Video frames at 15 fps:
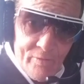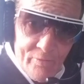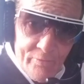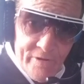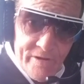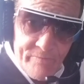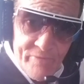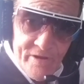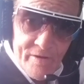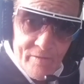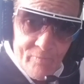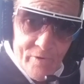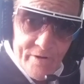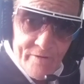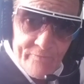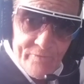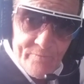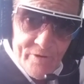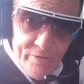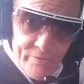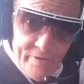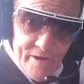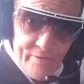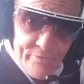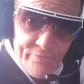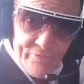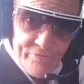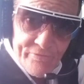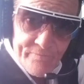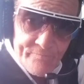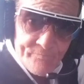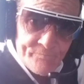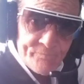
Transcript: already be on one of them, who knows.